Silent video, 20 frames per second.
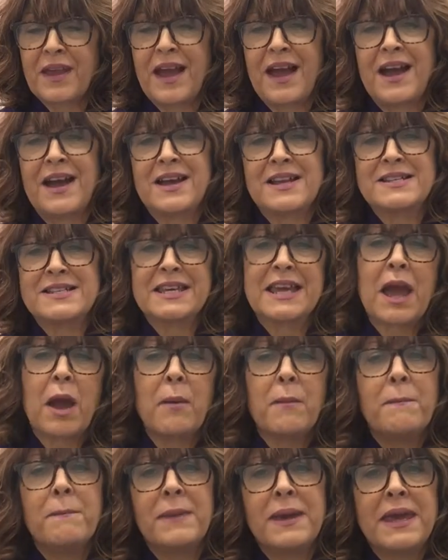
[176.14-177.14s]
And it
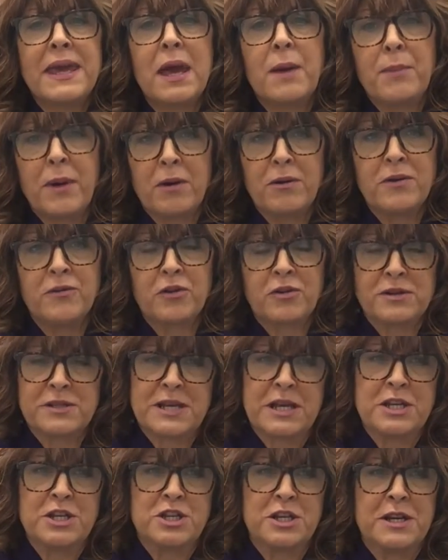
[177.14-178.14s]
can be a bone of
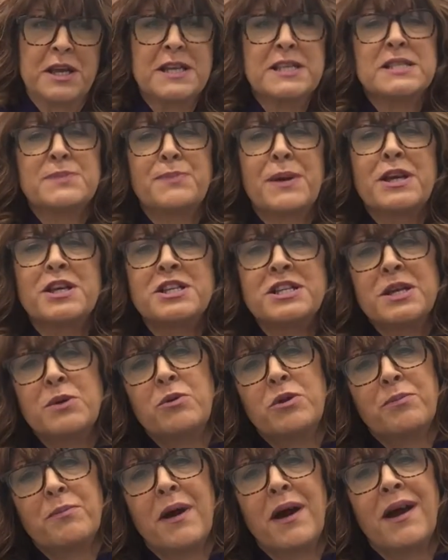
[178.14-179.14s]
contention, especially
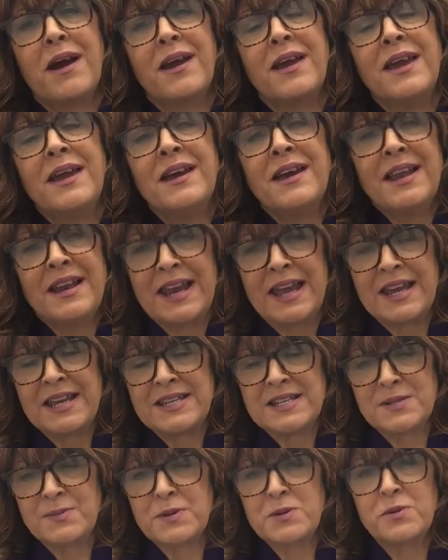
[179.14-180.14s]
with my
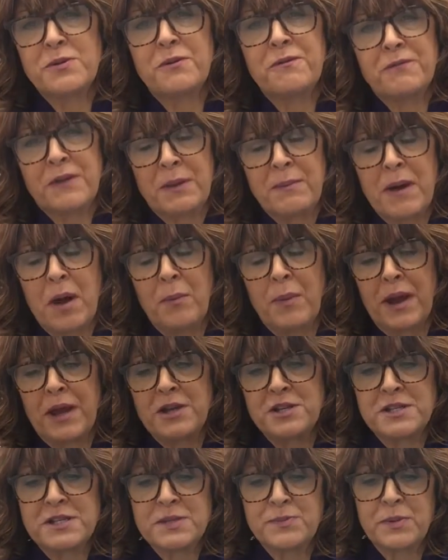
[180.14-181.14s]
ladies, especially with the female patients,